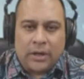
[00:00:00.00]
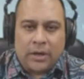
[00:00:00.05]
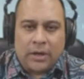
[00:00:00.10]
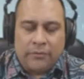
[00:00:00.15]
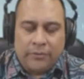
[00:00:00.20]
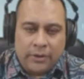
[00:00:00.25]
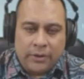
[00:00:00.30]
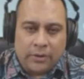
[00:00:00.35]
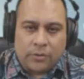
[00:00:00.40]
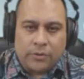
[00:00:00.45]

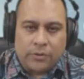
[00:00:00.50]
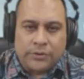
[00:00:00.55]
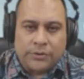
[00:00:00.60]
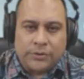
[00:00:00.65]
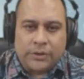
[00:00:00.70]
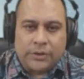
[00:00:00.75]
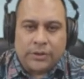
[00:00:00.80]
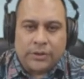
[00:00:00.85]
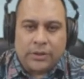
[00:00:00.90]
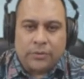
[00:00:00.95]
a real
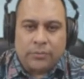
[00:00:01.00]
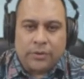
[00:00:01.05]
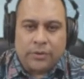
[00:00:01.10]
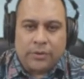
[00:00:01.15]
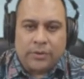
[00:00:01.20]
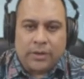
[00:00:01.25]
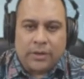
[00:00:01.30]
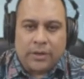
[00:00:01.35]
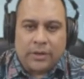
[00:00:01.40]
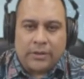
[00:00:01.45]
concern,
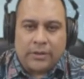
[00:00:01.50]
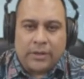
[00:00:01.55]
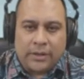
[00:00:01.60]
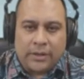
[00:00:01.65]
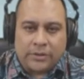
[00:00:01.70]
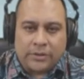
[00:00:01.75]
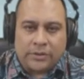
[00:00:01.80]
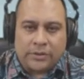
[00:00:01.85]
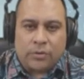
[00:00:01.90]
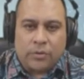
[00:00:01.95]
with
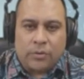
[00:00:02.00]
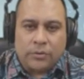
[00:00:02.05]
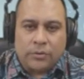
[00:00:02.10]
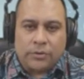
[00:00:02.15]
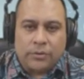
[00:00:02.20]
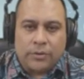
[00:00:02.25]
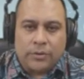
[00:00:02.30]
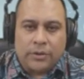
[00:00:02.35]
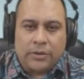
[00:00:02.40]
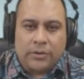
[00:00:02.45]
deaths
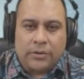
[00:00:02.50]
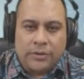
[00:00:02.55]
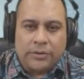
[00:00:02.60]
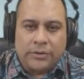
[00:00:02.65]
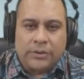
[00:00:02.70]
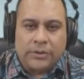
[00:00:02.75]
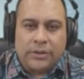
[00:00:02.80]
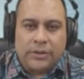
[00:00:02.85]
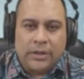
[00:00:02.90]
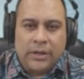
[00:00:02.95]
also
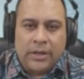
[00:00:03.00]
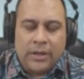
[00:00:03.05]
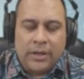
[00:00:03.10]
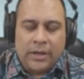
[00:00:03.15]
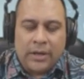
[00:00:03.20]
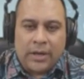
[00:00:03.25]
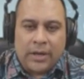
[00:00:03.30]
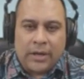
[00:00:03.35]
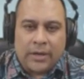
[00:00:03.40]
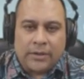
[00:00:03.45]
increasing
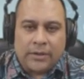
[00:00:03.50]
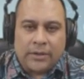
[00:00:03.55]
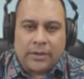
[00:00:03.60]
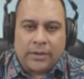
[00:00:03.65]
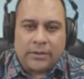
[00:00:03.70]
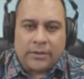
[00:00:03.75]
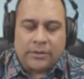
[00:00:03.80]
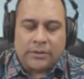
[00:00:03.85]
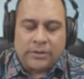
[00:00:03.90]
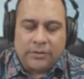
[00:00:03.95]

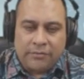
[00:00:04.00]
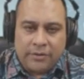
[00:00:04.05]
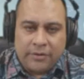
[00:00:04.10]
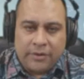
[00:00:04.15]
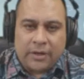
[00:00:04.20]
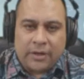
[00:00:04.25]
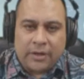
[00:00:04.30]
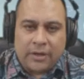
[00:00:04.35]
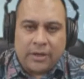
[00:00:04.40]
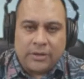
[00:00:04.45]
and
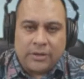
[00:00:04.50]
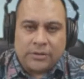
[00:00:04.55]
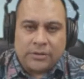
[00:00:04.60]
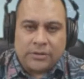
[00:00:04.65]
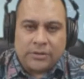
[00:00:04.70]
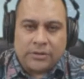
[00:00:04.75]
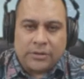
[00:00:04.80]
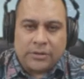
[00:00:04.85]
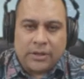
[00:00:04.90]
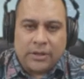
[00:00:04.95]
severe
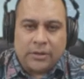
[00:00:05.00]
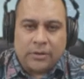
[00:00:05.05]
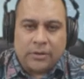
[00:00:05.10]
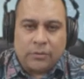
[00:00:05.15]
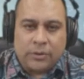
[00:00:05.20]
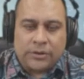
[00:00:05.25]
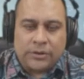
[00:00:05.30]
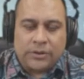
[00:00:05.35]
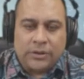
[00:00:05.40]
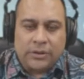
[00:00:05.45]
cases in
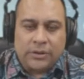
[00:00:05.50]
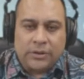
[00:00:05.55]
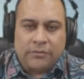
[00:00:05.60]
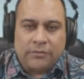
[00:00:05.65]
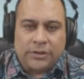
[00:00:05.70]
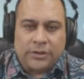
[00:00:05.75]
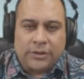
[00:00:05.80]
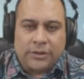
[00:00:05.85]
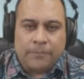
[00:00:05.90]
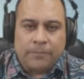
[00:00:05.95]
the Western
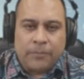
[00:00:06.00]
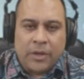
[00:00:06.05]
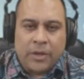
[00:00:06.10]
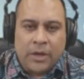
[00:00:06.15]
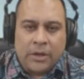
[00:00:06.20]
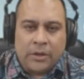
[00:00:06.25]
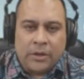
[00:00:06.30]
Division.